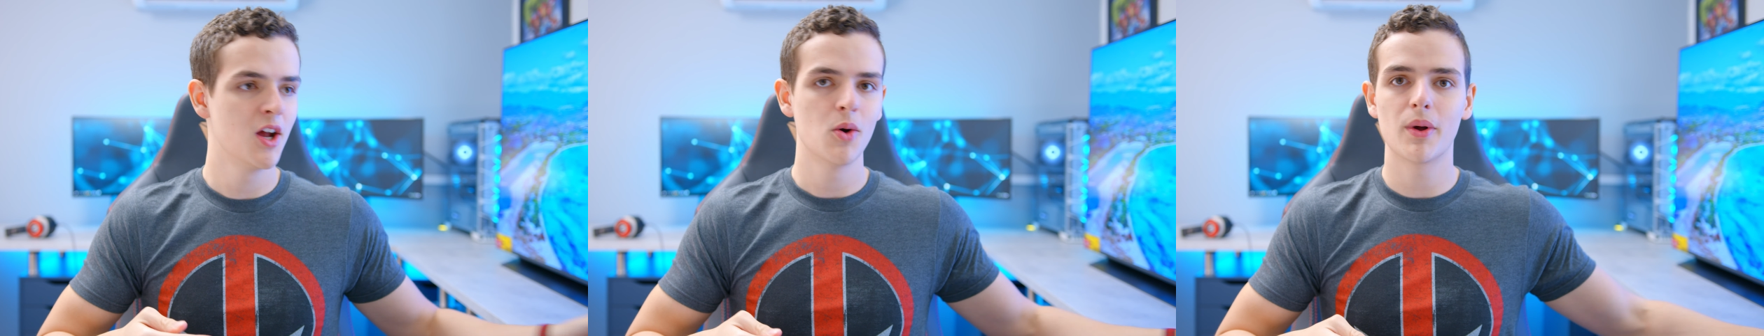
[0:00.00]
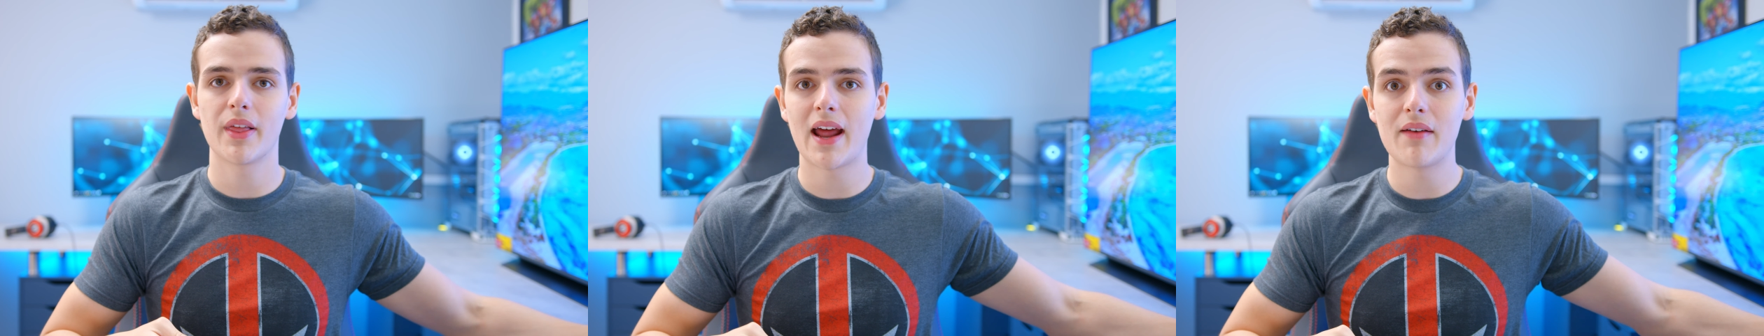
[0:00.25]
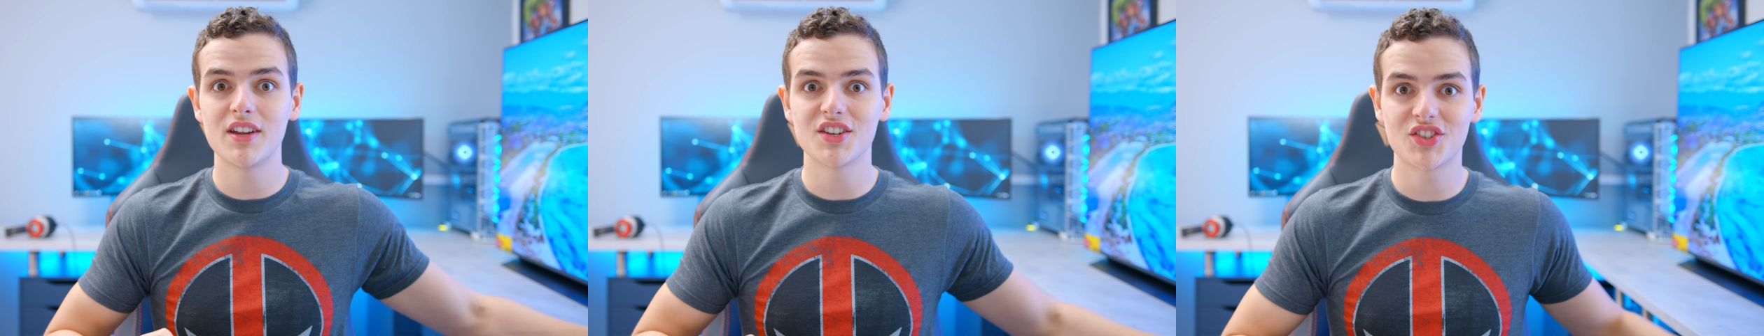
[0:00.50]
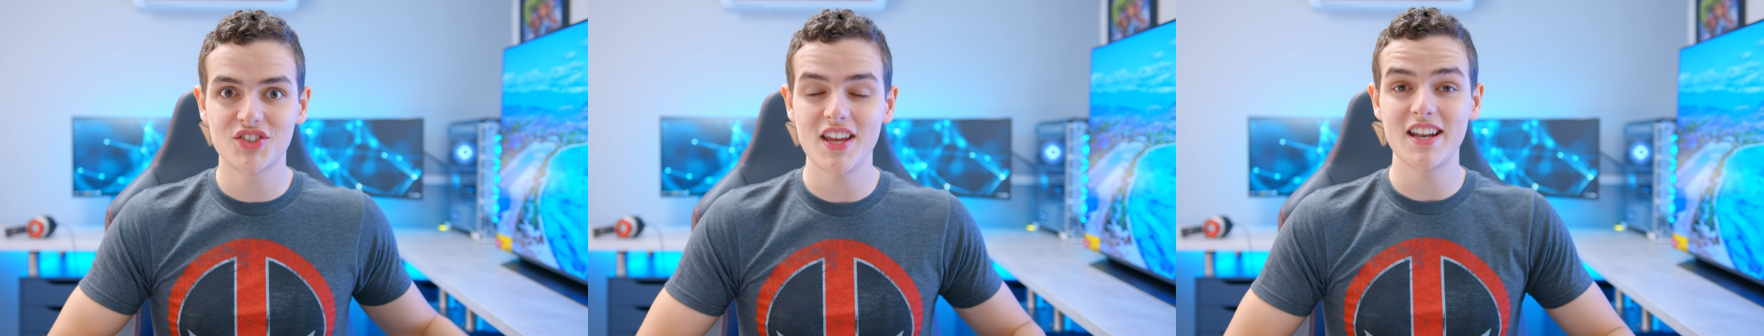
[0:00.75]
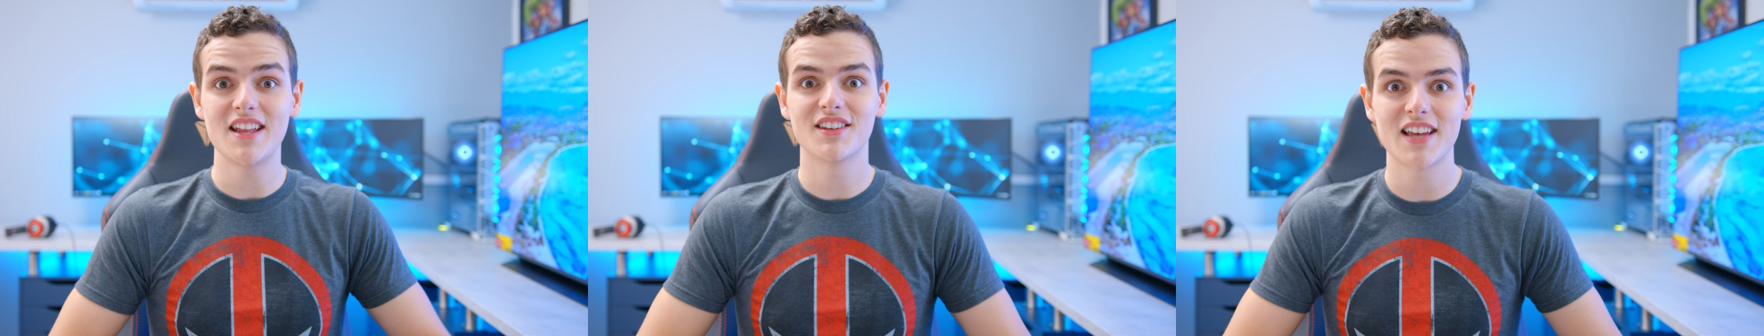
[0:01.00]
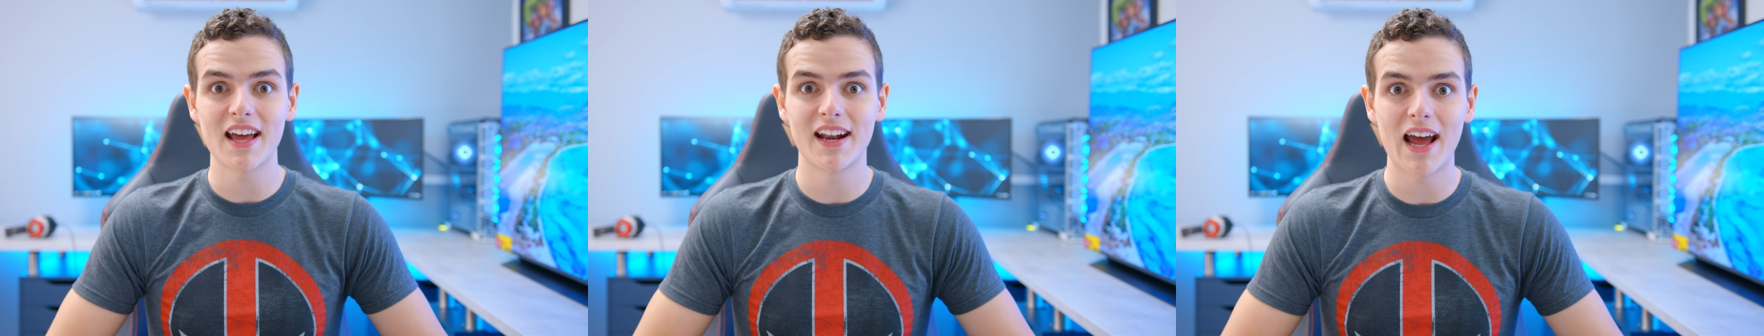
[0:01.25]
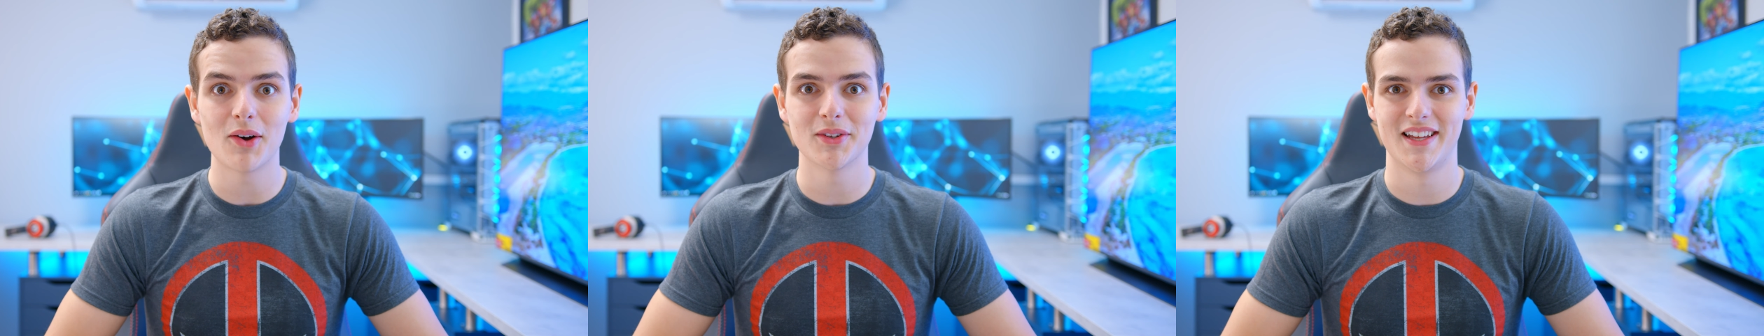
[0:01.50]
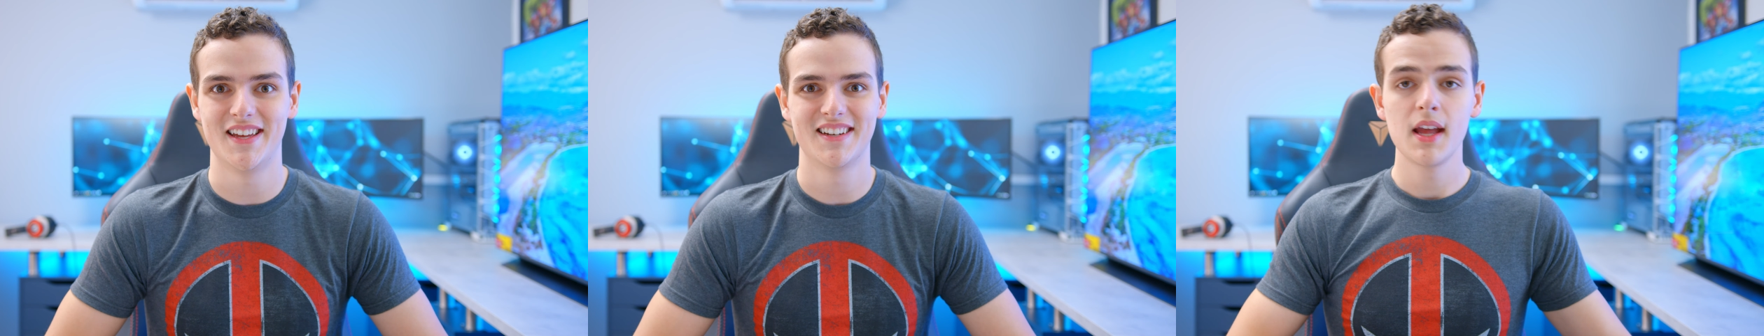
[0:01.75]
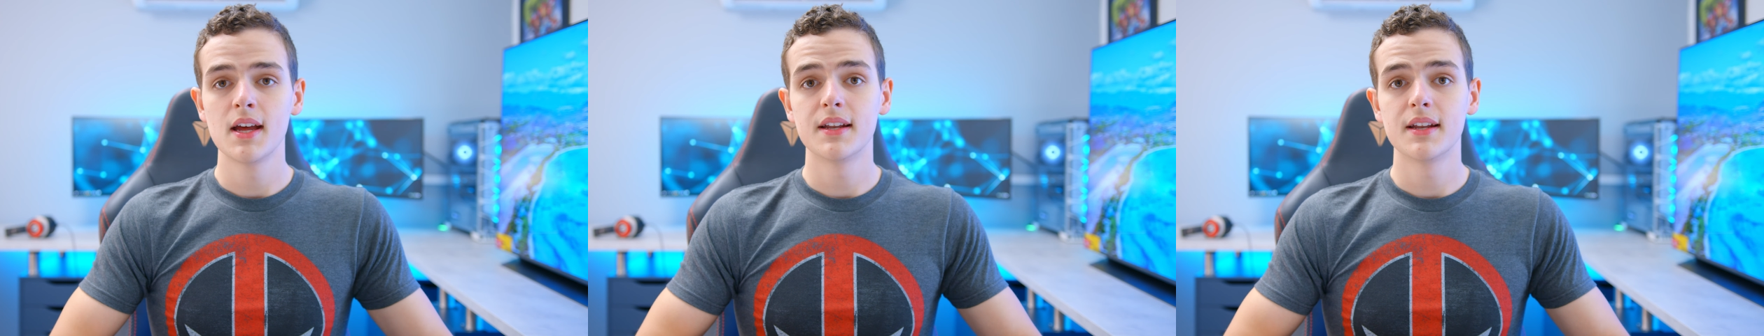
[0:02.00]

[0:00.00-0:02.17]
without having to sit inside an outlet.